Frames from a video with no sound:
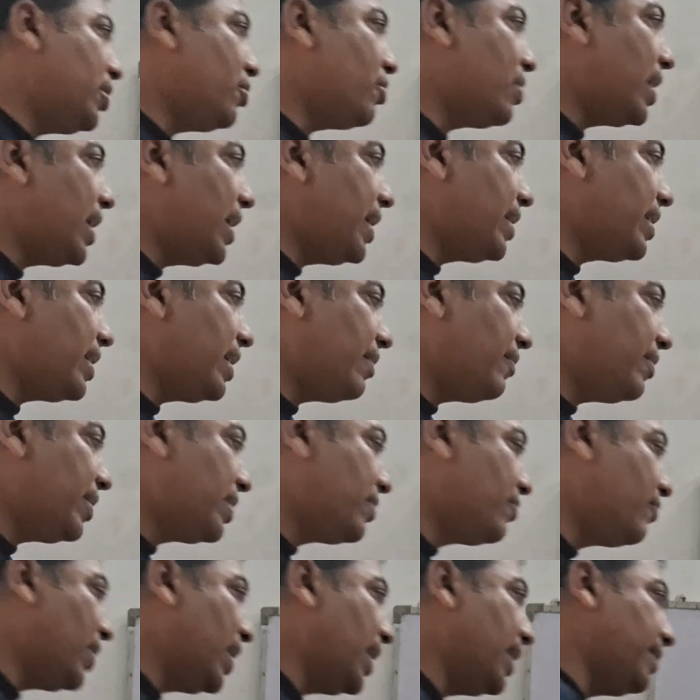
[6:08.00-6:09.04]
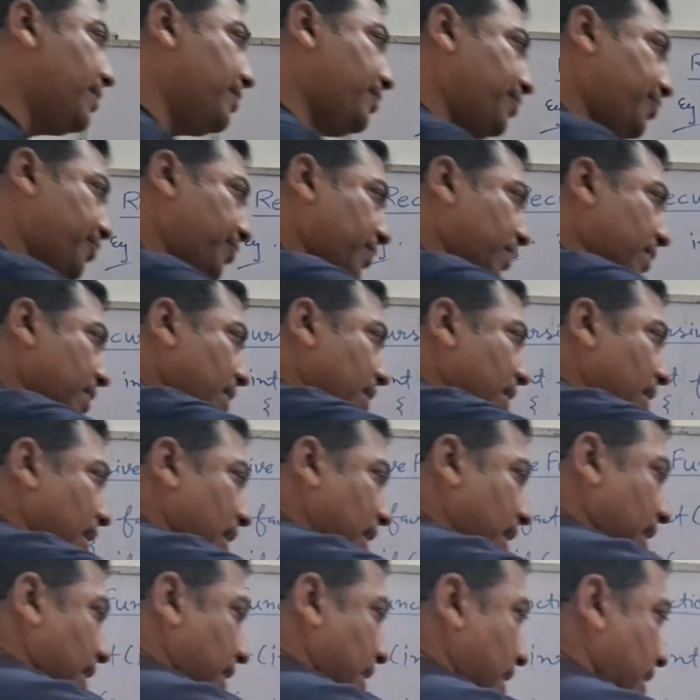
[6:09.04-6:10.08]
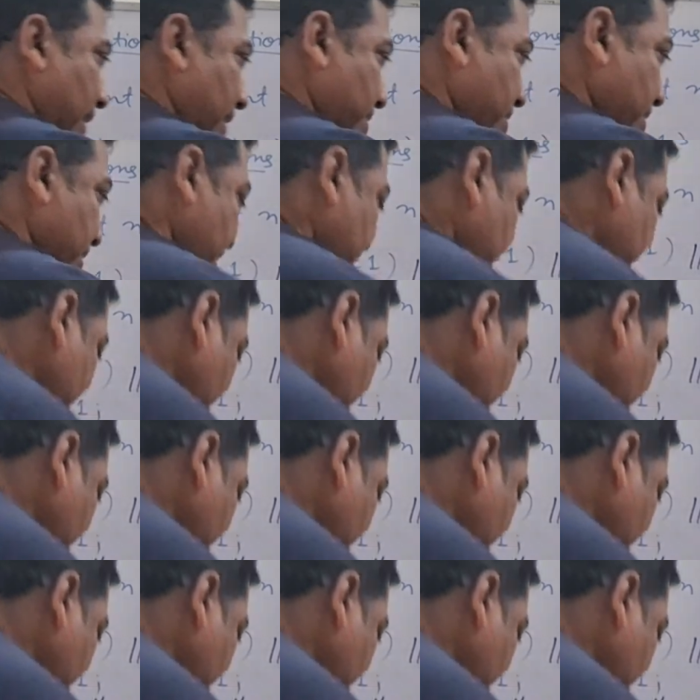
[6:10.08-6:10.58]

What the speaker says: you are entering with 1, again condition is